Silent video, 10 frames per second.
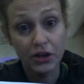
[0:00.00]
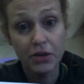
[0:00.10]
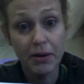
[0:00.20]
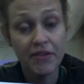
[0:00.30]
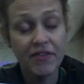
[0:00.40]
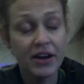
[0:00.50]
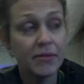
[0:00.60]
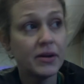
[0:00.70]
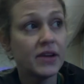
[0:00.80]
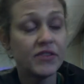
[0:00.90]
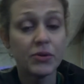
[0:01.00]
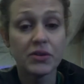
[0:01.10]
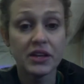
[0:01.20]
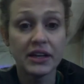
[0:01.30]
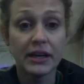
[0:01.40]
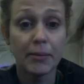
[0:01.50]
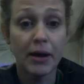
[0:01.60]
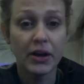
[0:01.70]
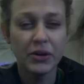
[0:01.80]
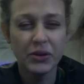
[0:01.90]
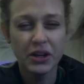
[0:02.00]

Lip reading: You might find, if you were thinking about,